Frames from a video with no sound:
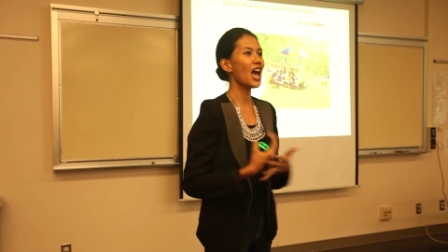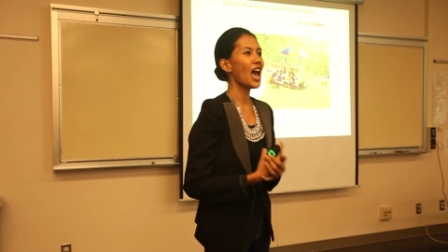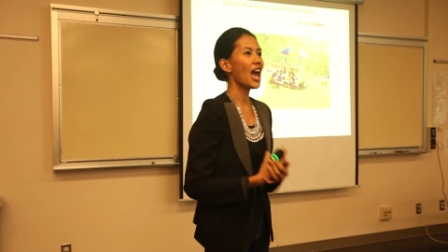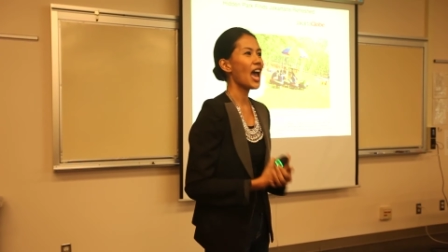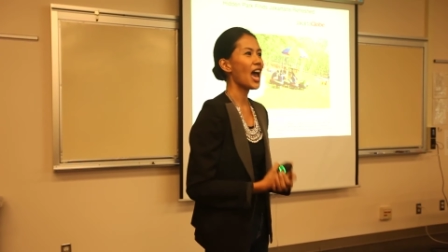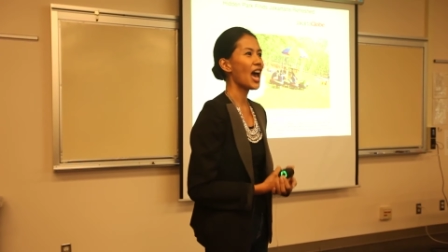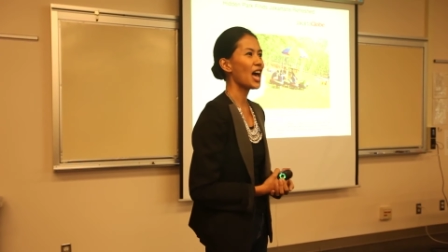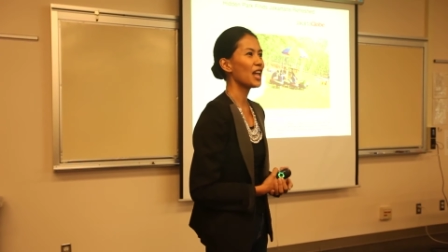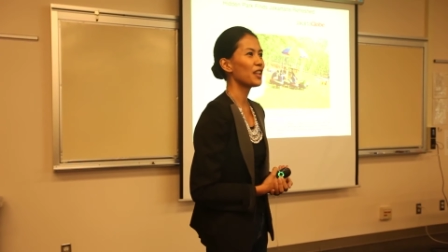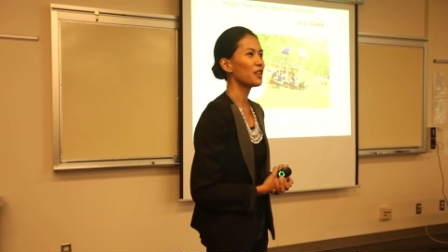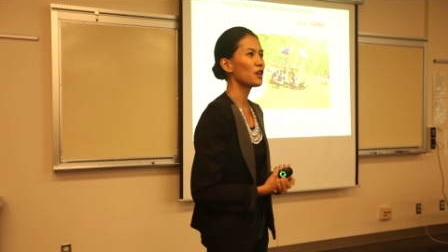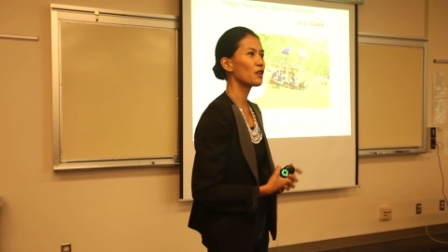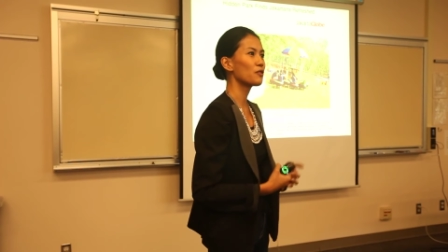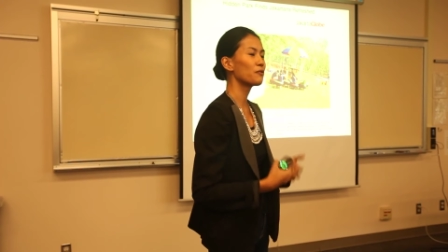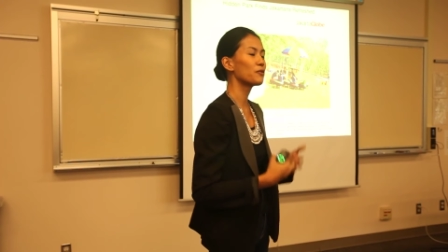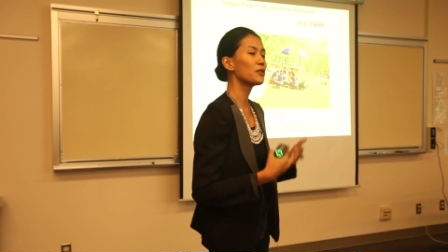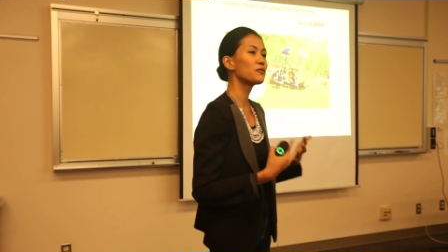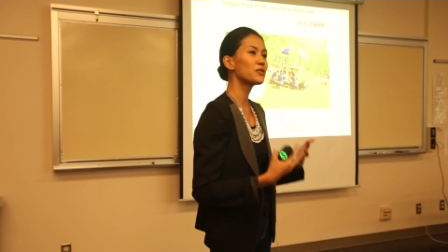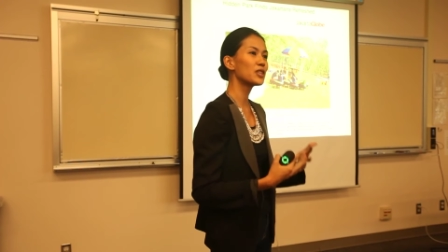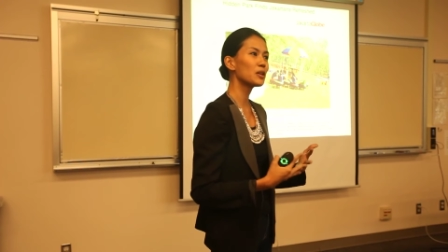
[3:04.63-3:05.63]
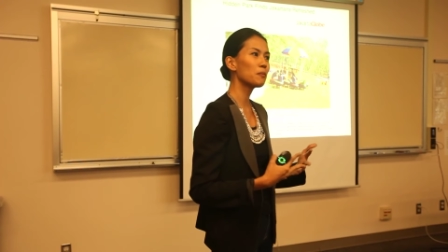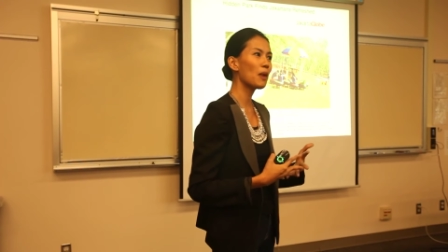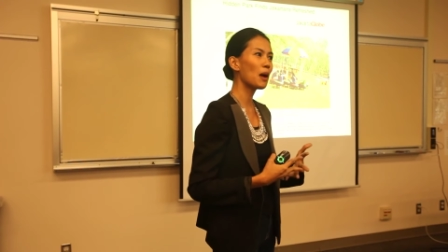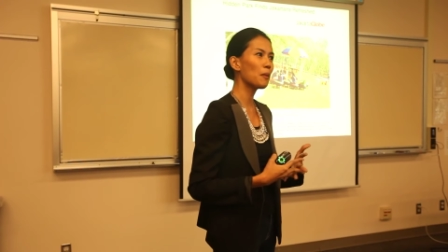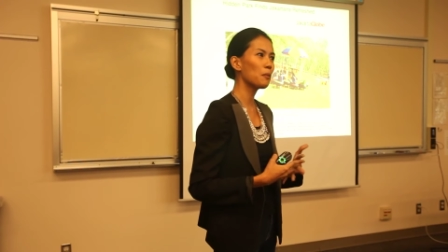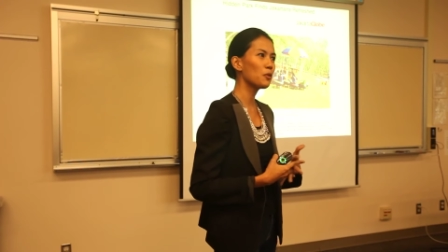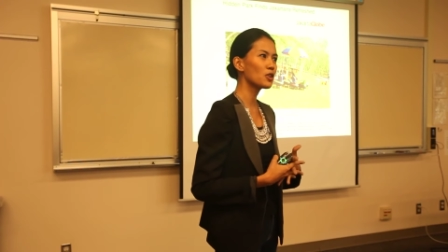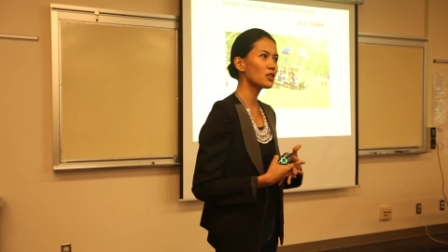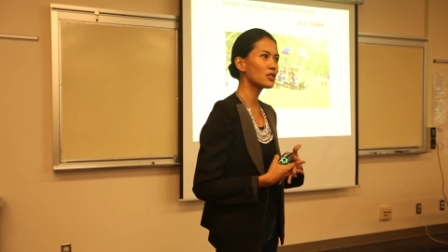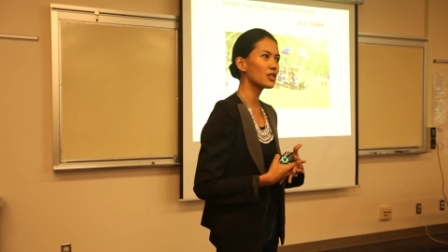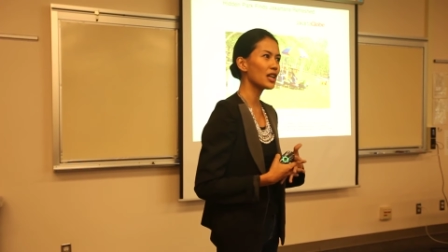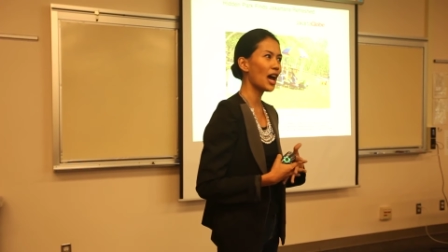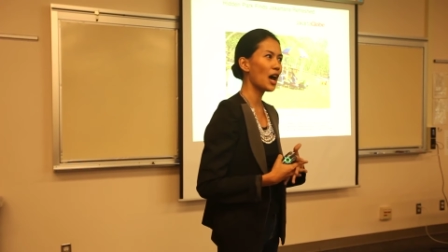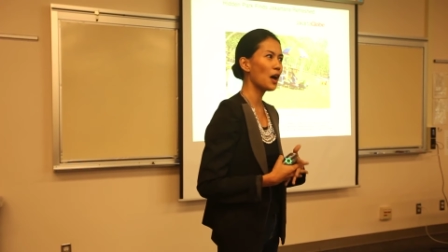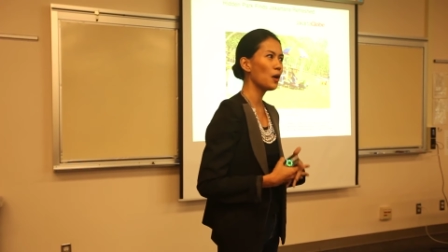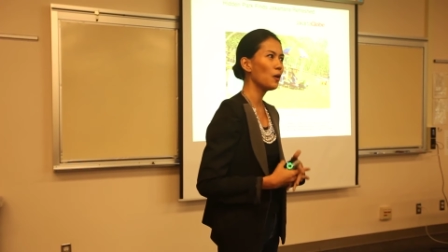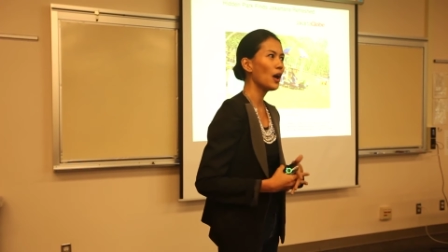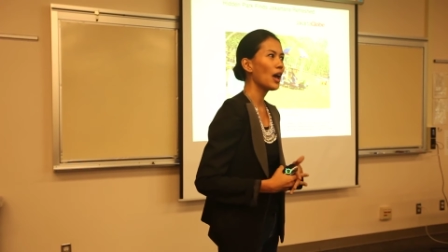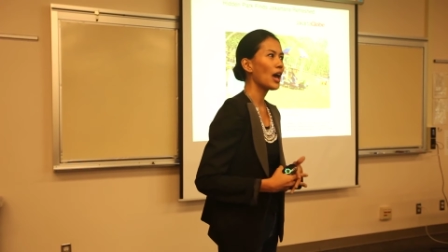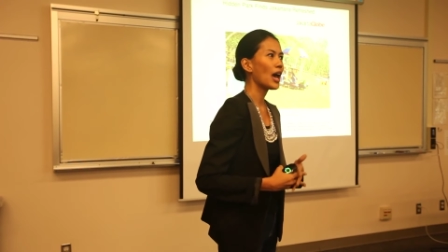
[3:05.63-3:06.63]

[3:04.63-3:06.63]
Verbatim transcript: And there are 50 members now.